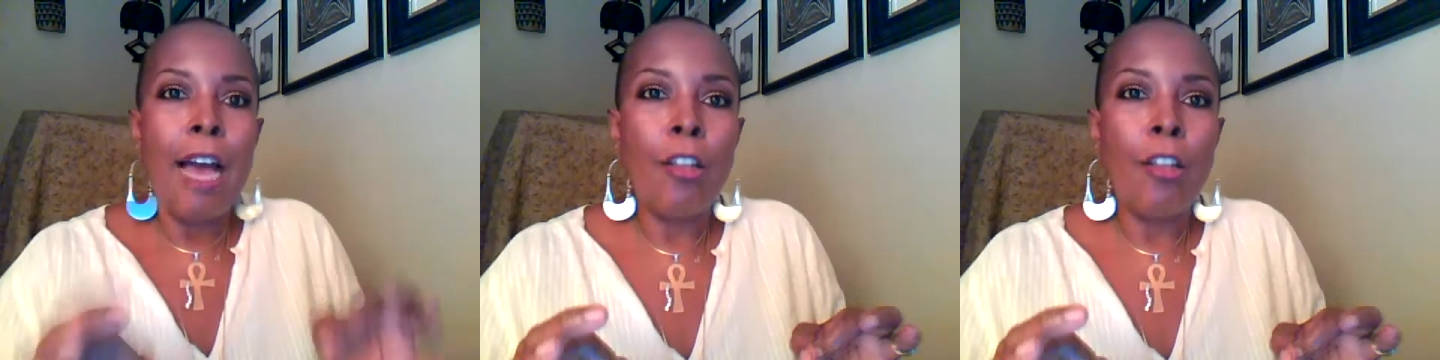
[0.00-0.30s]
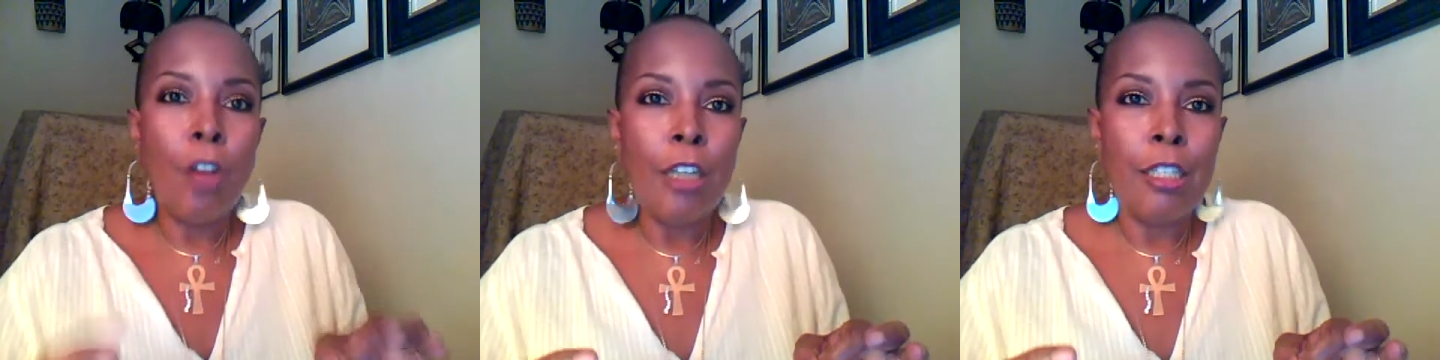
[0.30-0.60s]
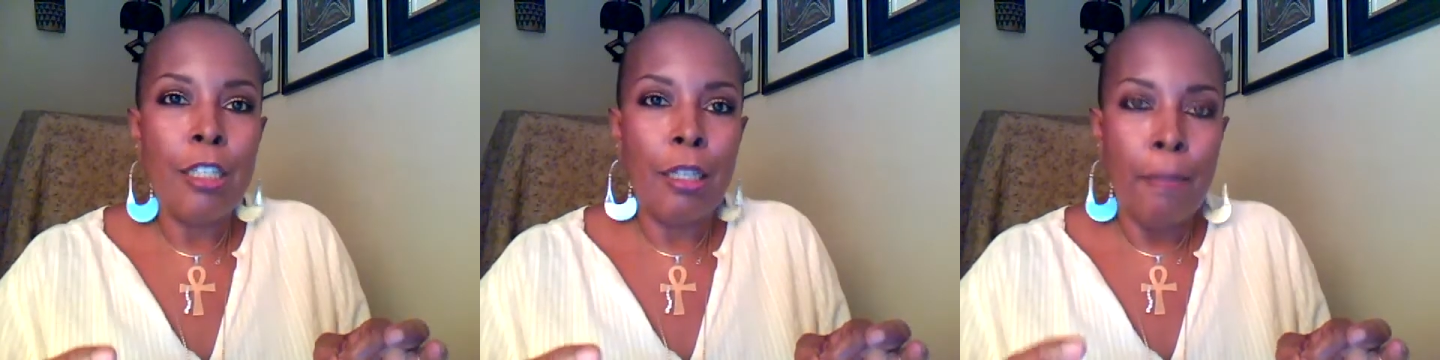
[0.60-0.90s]
how
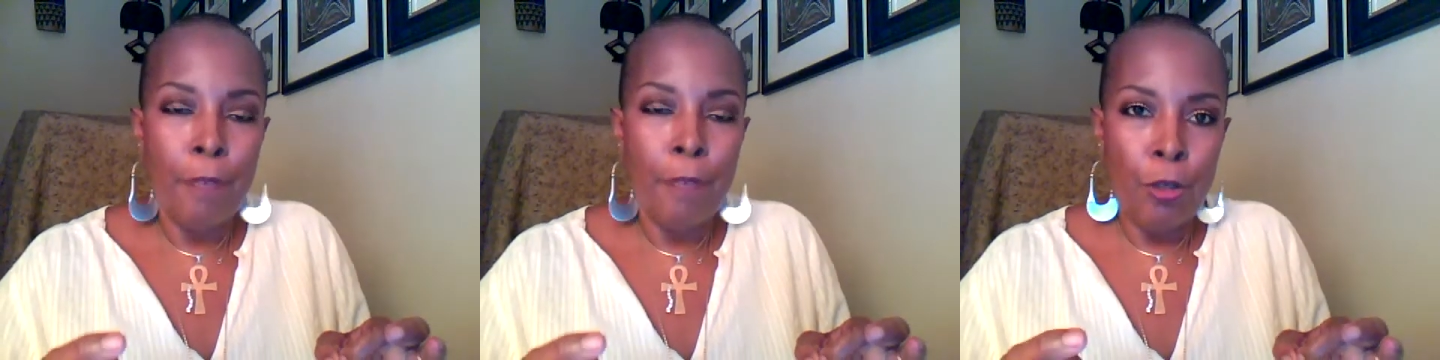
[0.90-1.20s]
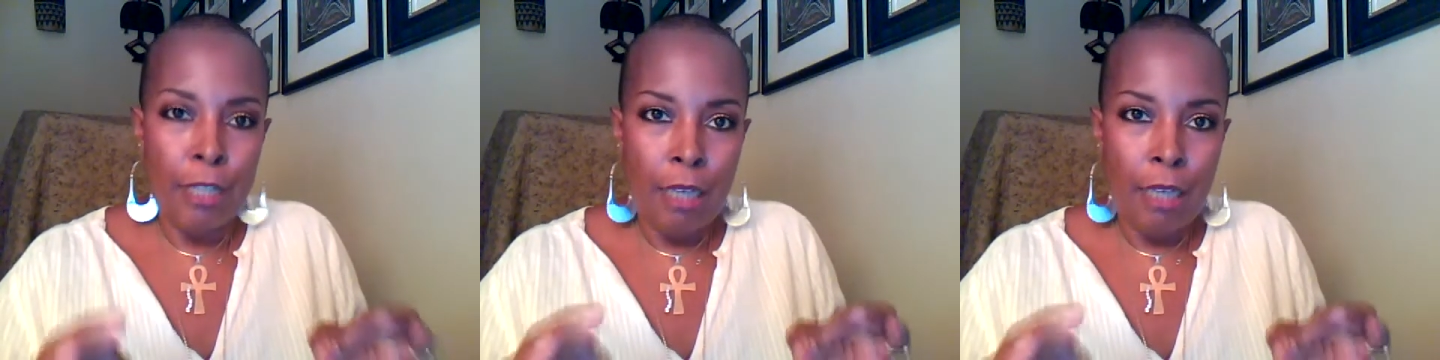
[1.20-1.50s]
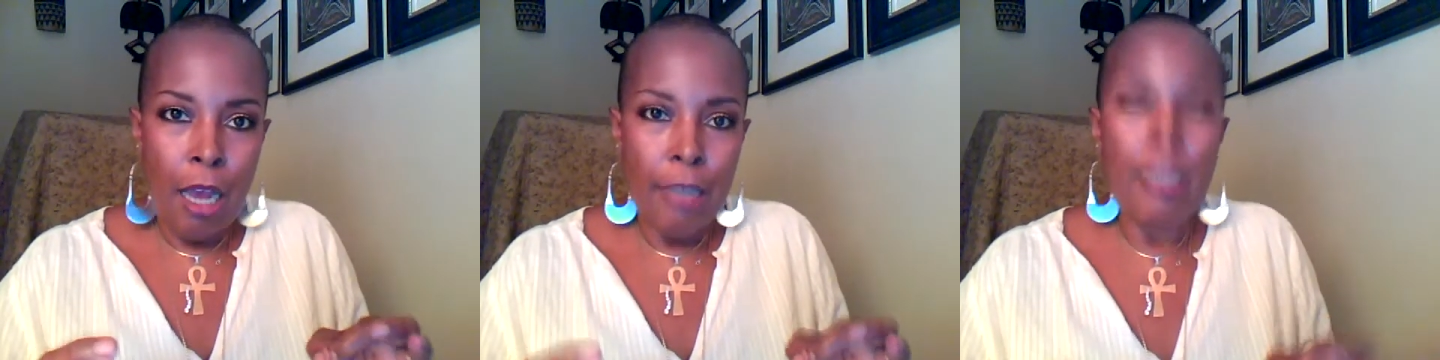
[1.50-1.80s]
large the lymph nodes had
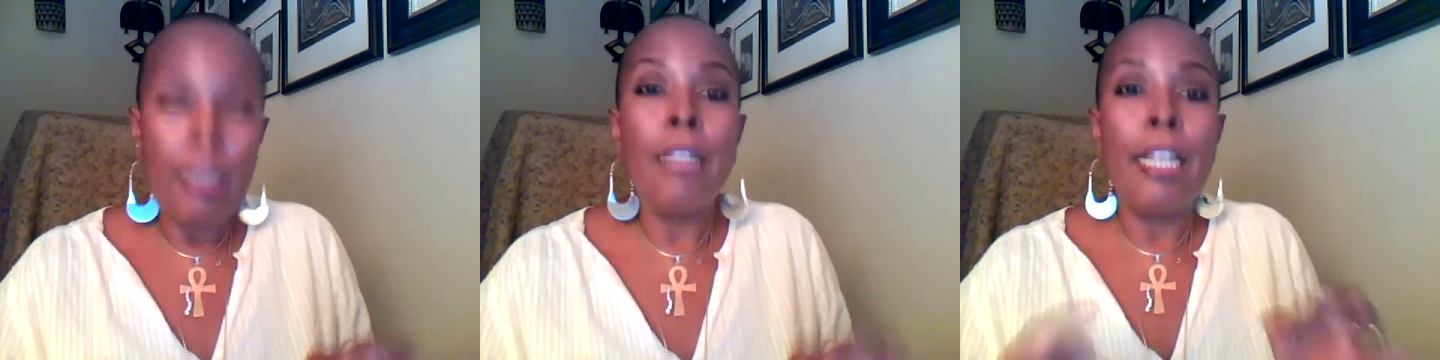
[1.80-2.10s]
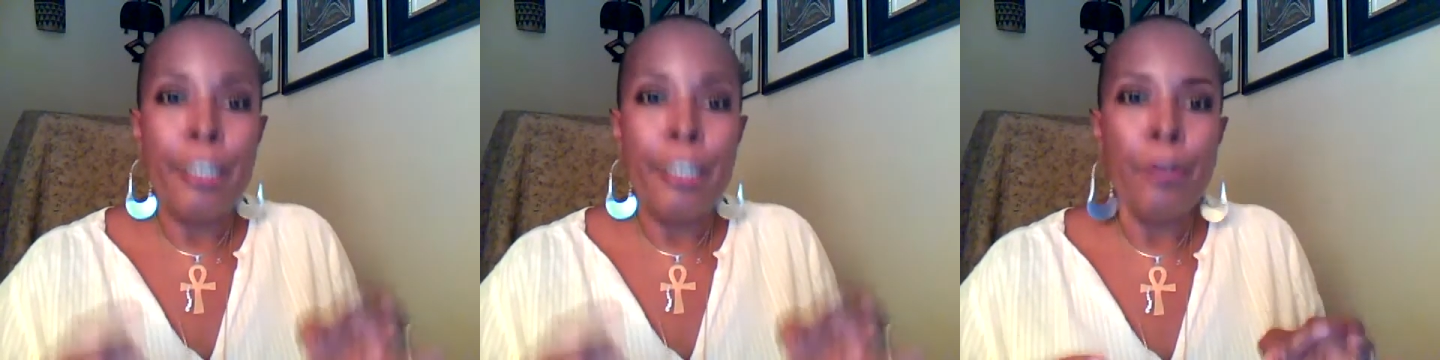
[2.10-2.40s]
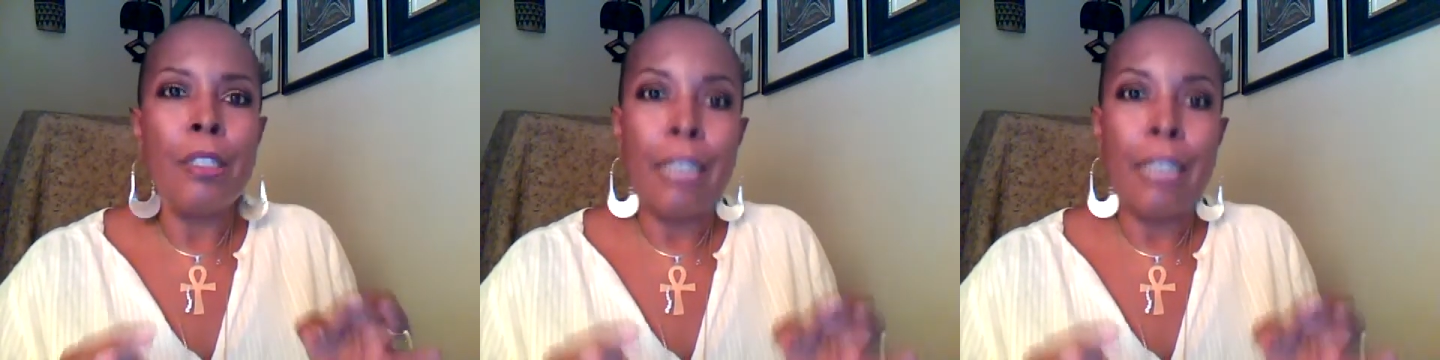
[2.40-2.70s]
gotten, and they knew
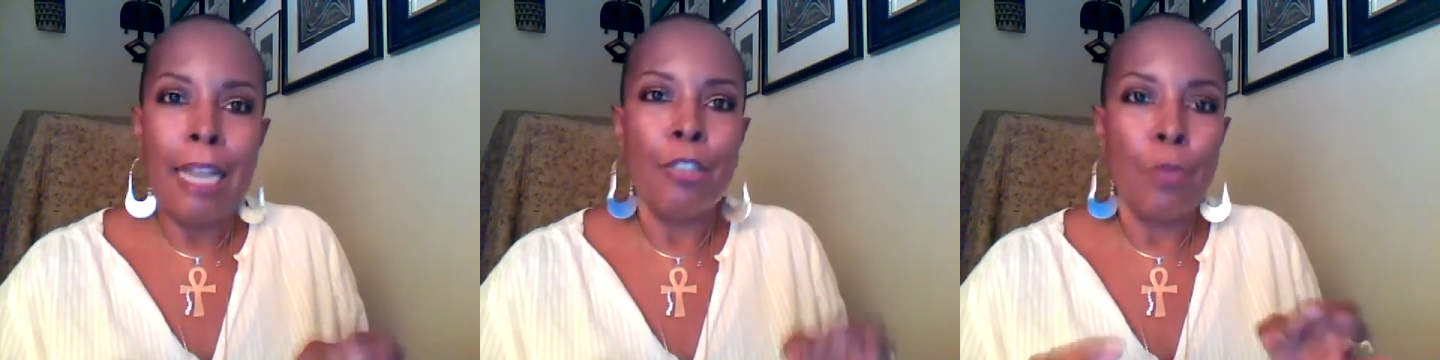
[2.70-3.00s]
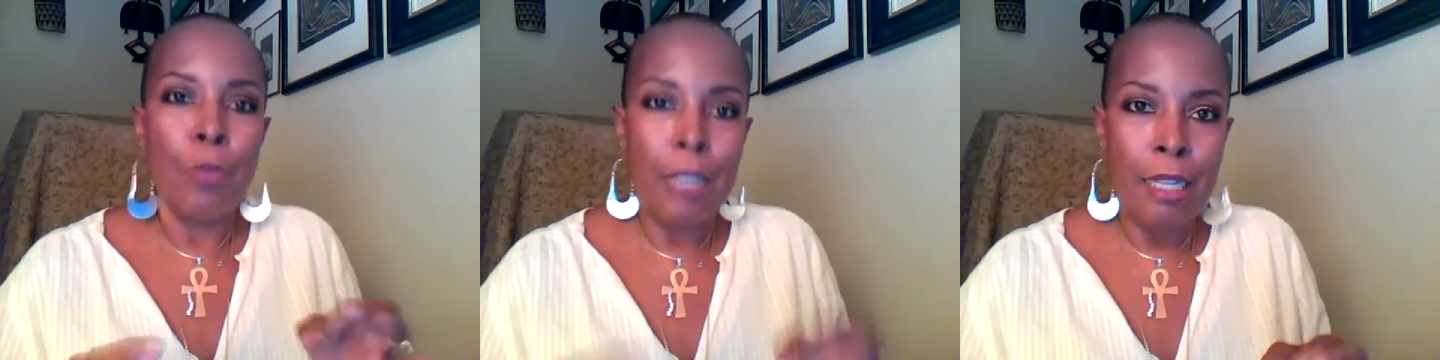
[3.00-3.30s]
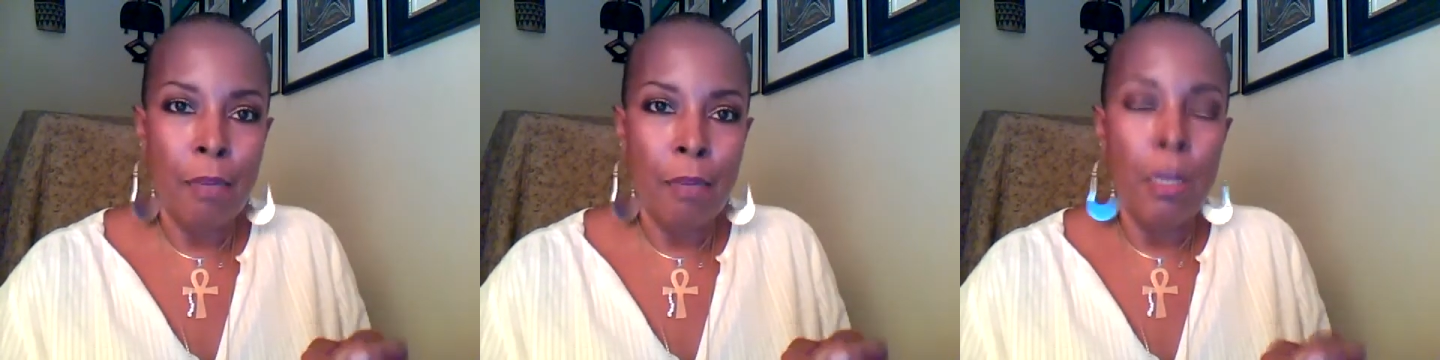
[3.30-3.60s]
that the cancer was
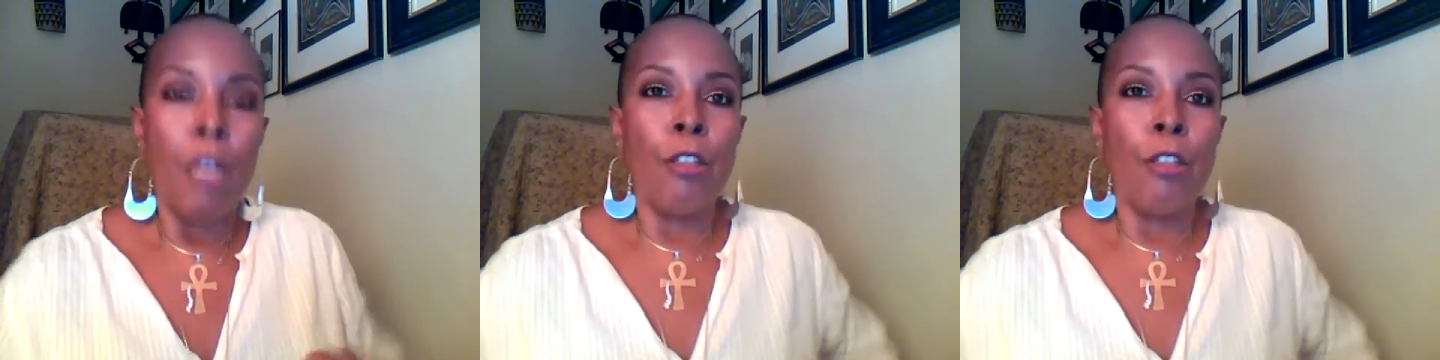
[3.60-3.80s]
in them.